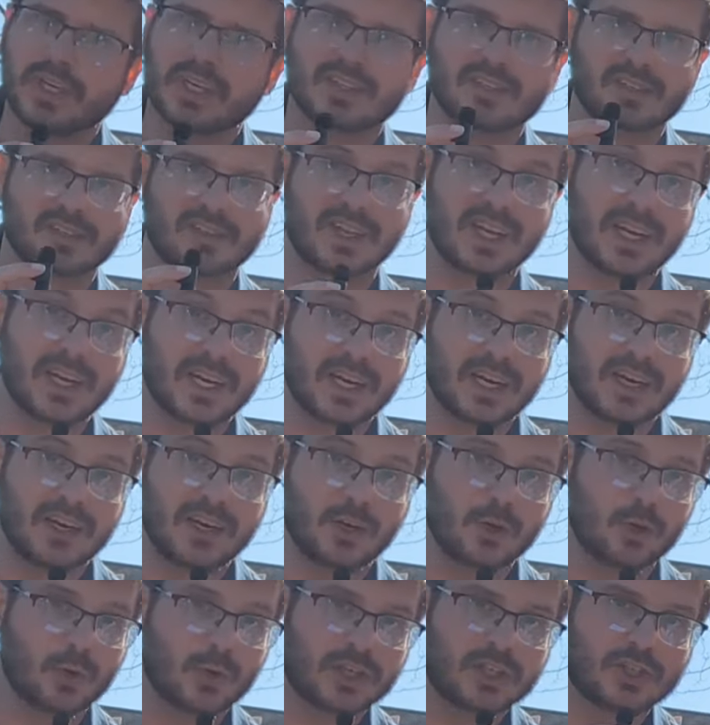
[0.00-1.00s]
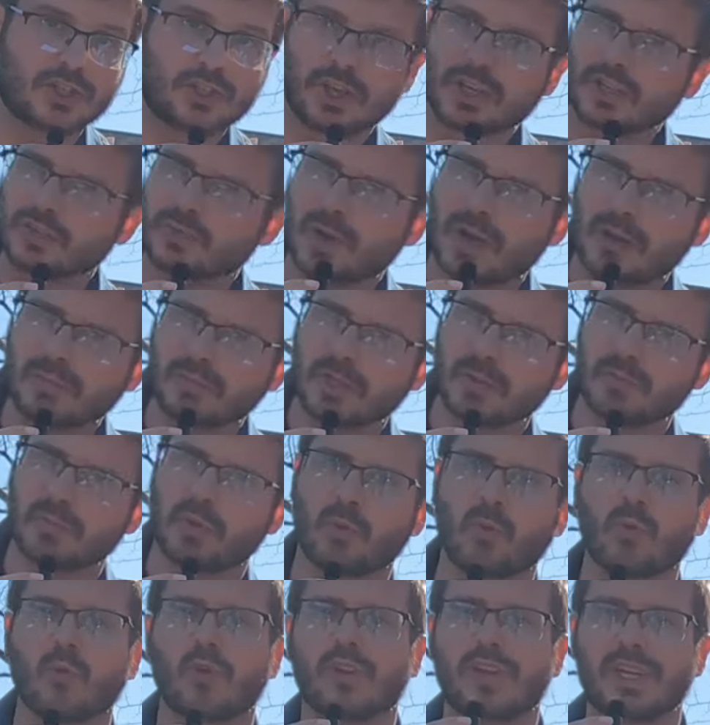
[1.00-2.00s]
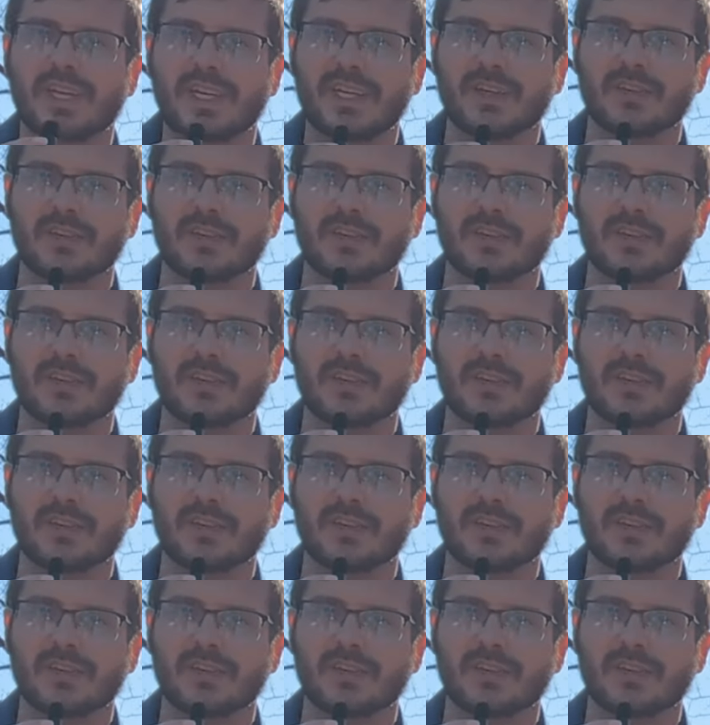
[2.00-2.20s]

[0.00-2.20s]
because Lenin, who had just wrapped up a war that